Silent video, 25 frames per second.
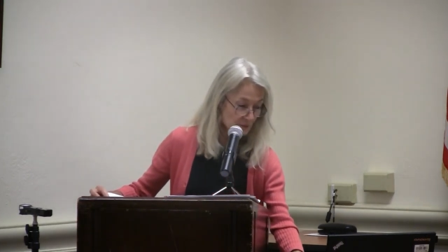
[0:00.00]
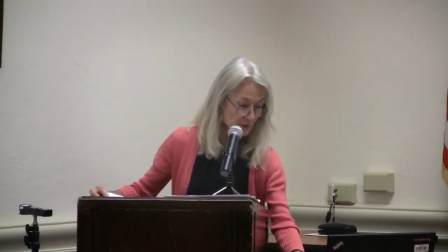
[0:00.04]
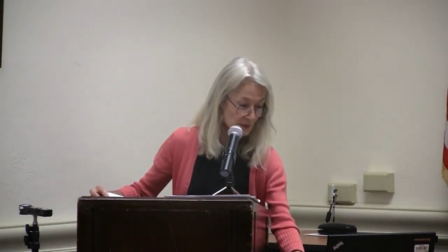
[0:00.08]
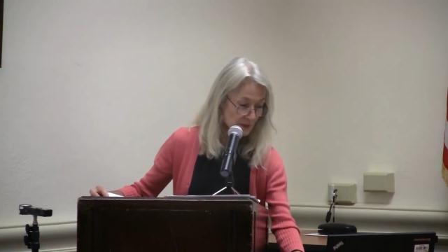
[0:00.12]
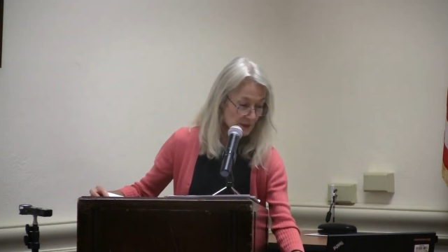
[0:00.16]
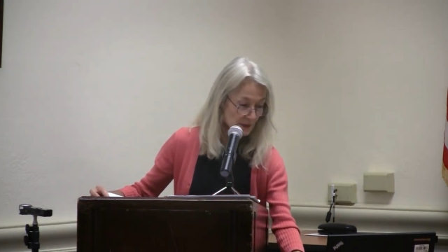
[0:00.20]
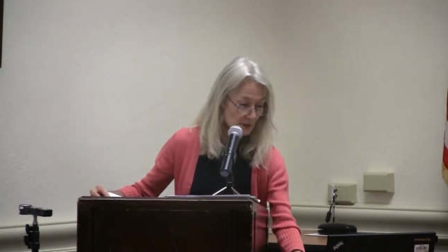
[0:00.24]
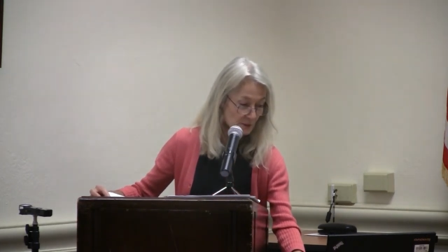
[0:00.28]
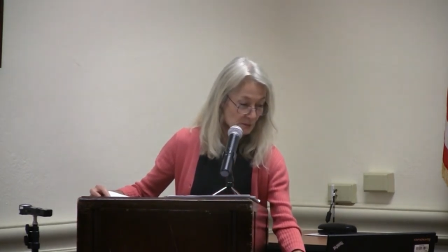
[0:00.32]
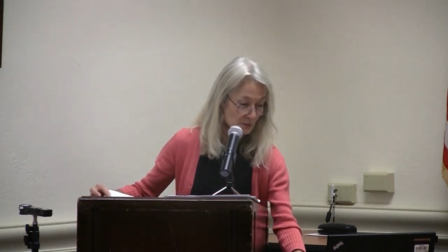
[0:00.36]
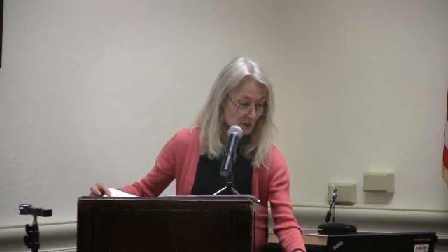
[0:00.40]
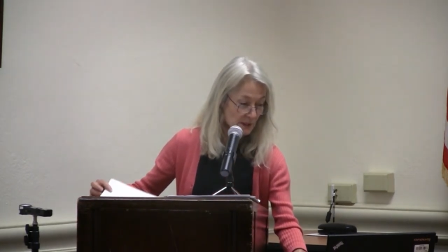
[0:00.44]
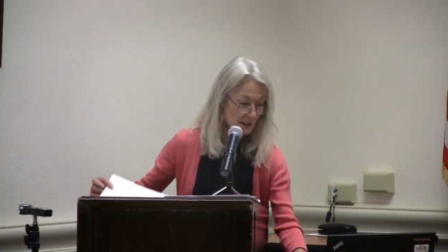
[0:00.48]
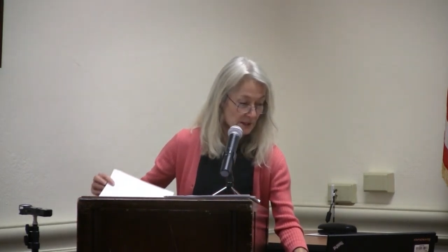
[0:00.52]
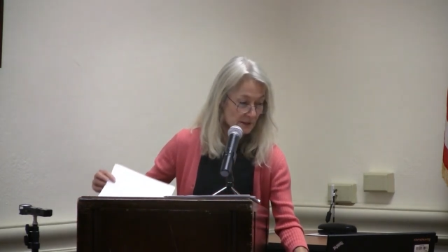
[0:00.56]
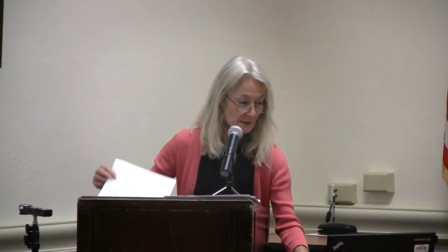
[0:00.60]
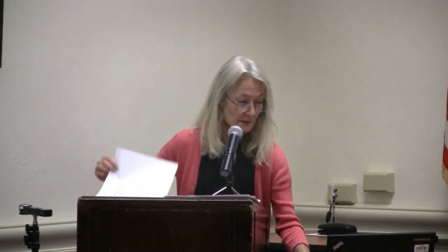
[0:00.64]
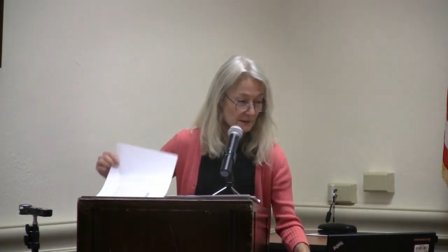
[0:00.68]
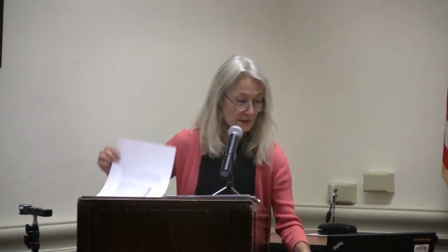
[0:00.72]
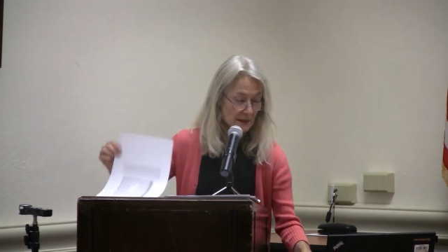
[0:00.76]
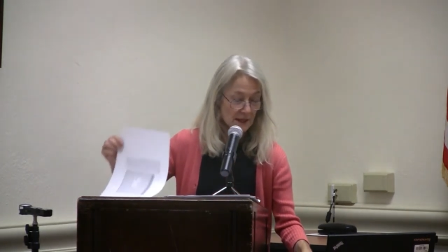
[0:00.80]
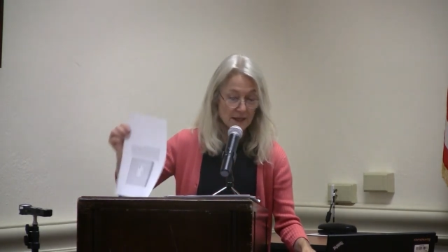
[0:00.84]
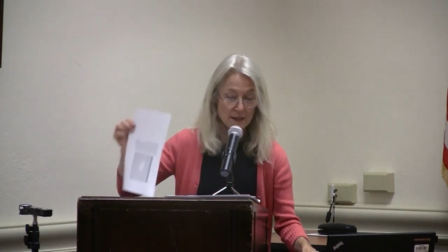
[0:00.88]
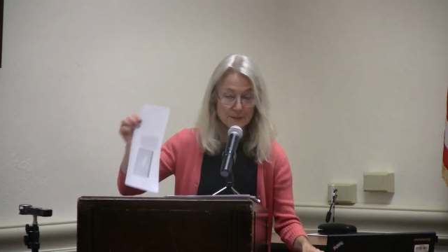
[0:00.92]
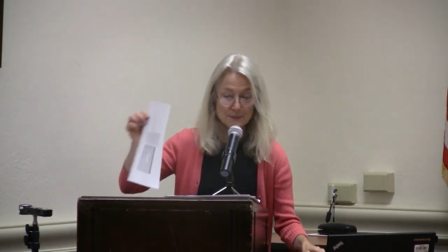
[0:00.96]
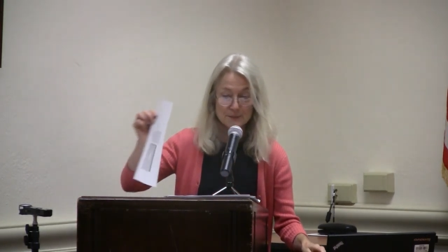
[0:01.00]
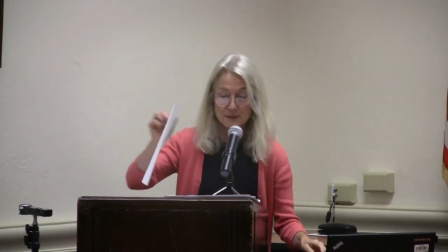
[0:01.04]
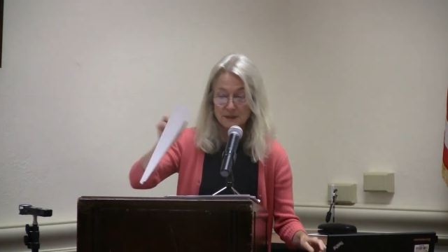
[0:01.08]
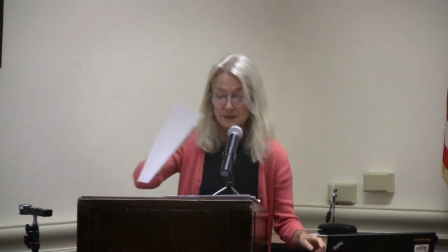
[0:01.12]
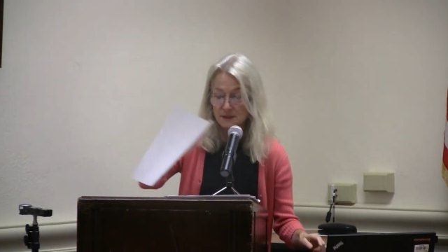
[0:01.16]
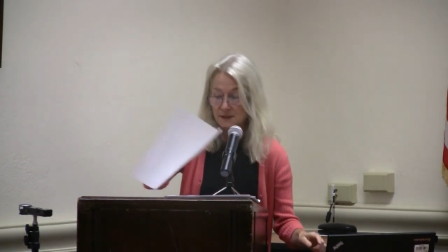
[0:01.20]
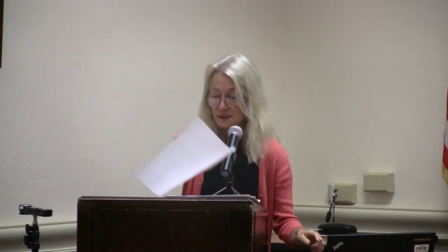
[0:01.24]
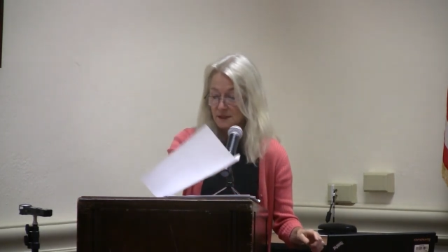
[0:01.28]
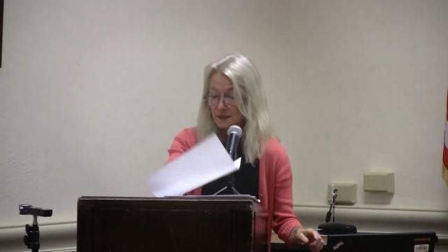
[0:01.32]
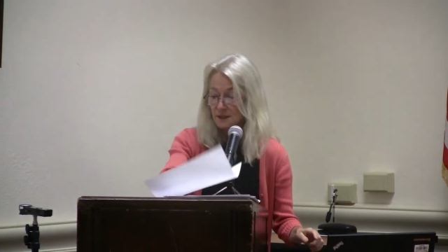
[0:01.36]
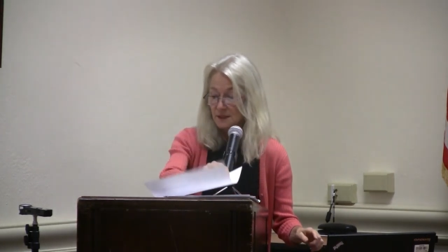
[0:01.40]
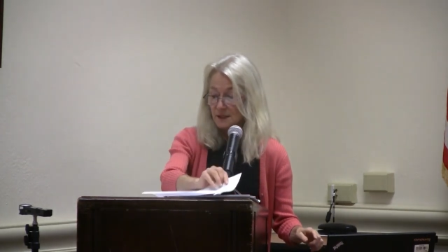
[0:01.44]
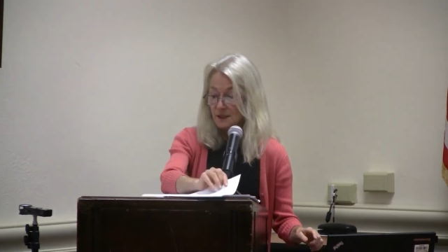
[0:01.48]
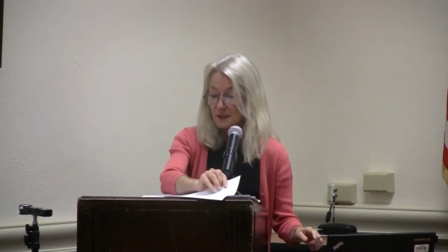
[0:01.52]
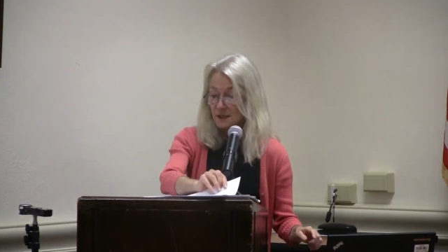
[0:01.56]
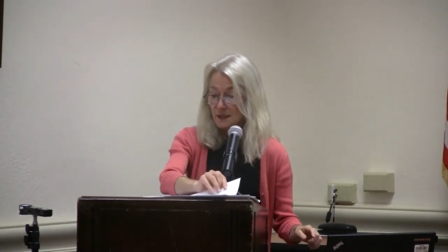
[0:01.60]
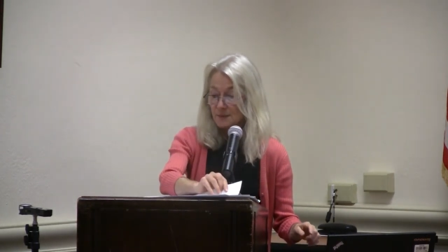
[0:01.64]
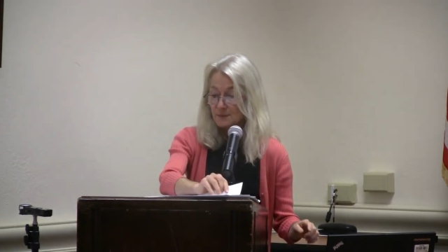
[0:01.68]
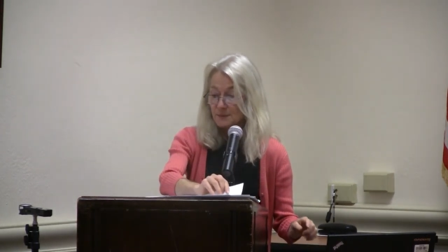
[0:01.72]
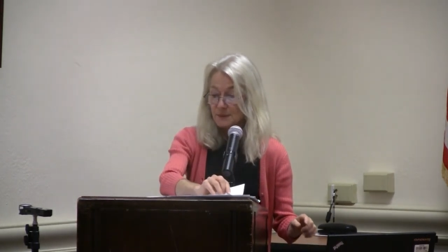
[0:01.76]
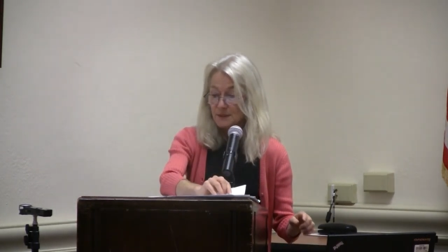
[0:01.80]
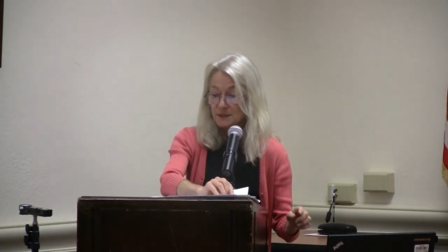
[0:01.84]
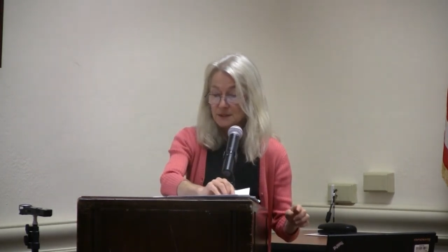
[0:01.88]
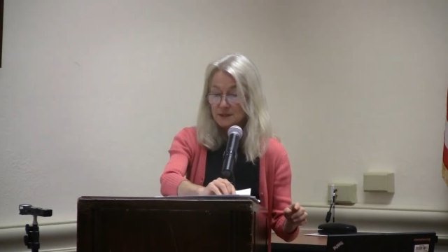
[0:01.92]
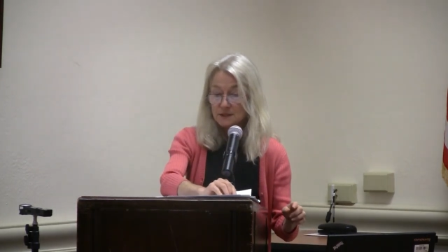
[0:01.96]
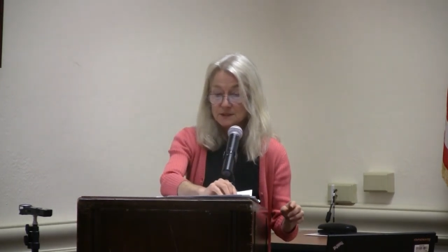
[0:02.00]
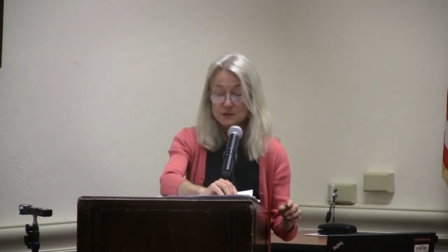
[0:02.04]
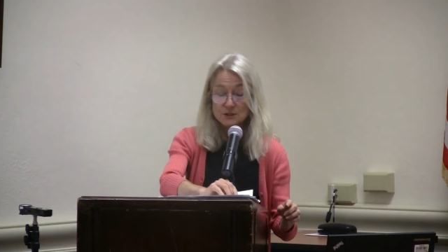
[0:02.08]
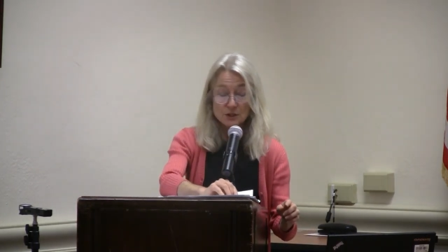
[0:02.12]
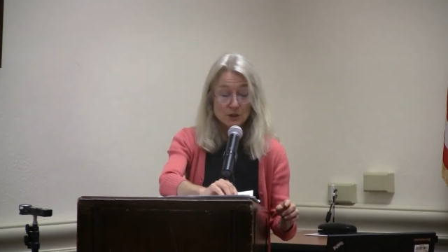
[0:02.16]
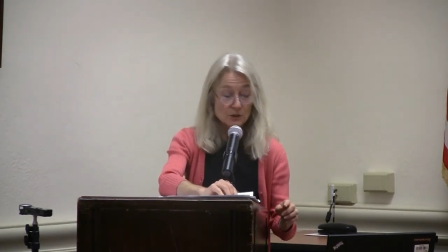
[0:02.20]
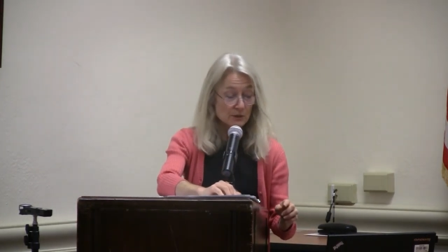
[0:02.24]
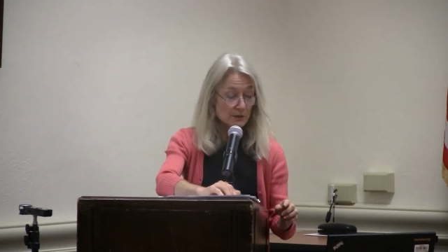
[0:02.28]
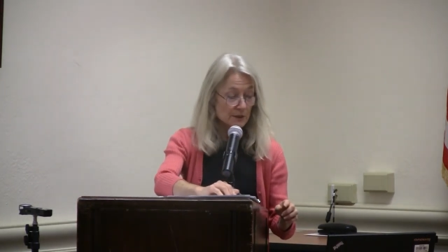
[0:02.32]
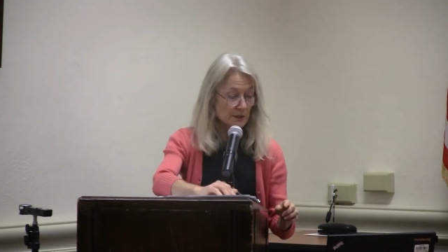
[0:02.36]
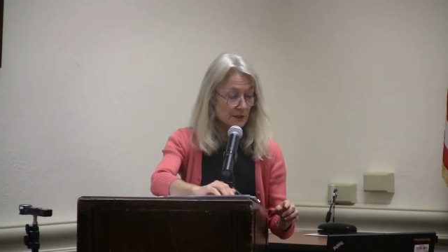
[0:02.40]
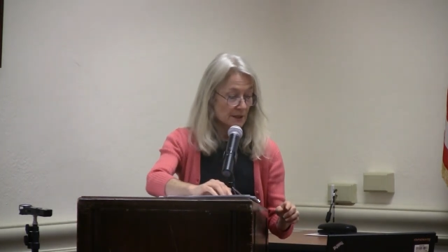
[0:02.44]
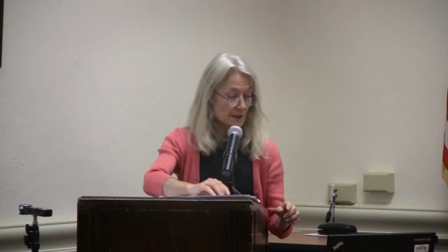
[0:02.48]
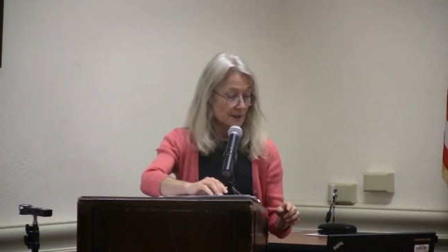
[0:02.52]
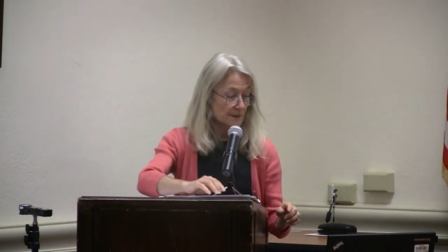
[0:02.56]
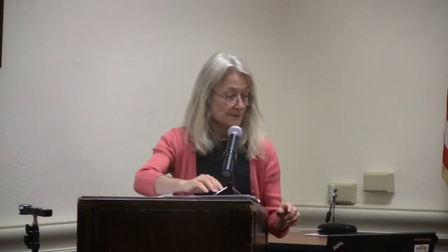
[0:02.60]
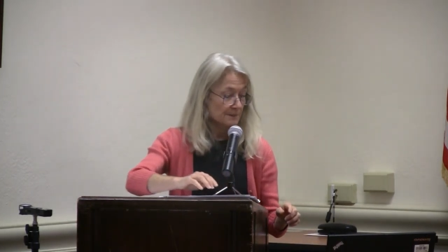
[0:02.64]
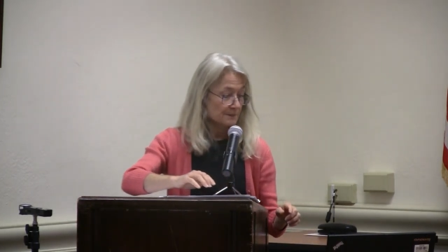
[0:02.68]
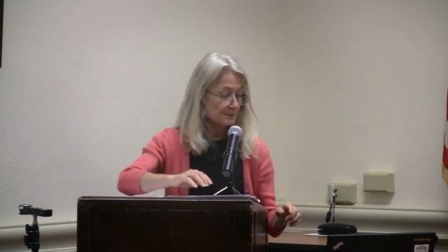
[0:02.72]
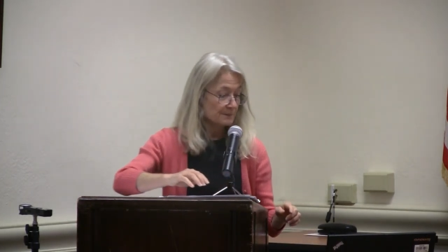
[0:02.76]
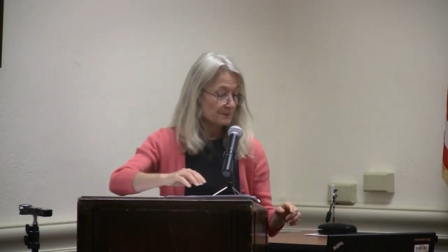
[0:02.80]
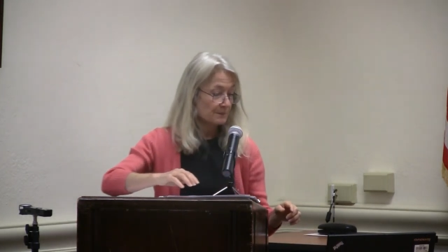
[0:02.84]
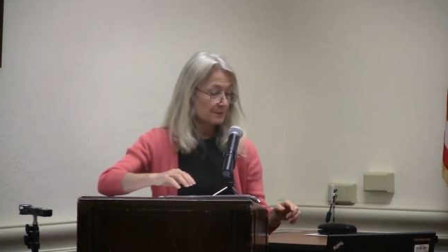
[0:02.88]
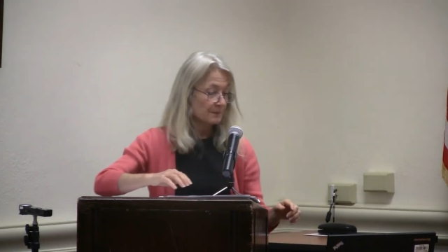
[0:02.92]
really what happened. But Dougherty